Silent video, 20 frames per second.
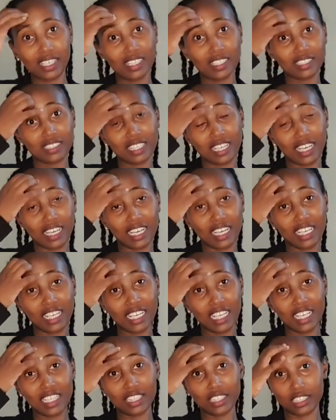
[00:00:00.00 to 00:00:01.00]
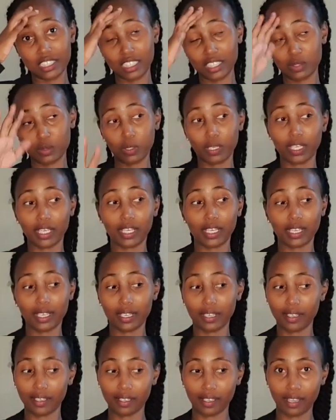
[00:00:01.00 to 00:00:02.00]
They're colored. That's why
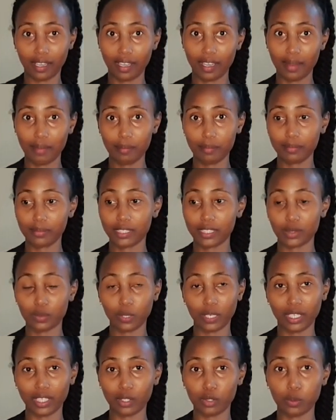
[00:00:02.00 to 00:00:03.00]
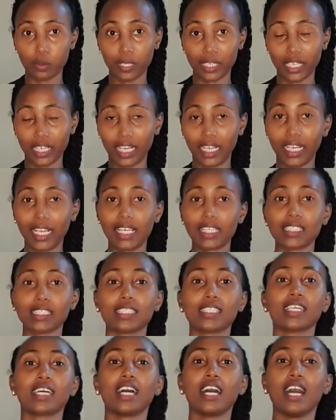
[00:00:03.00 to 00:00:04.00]
I'm just wearing too many colors.
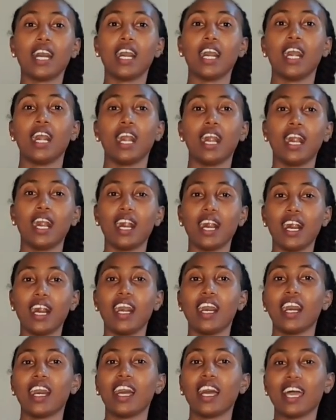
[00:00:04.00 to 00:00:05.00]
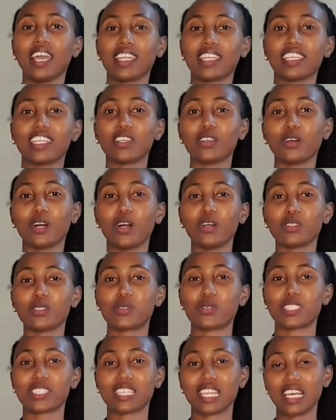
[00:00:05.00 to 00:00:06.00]
I didn't know how to
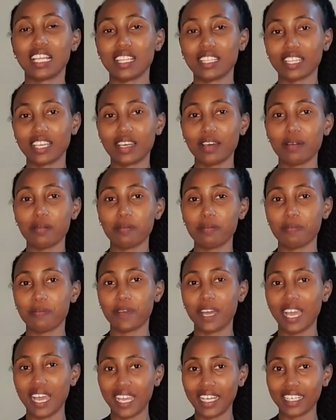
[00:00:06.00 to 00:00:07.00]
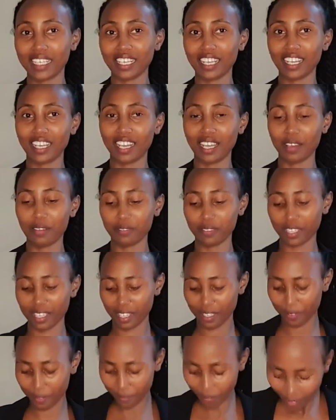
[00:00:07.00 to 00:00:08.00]
style them, but I really love
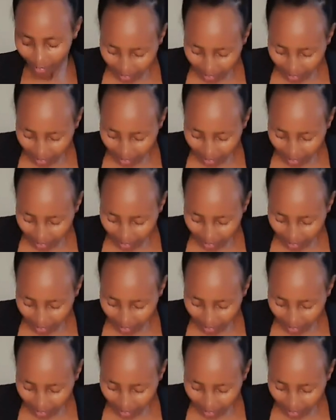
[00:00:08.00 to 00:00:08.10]
them,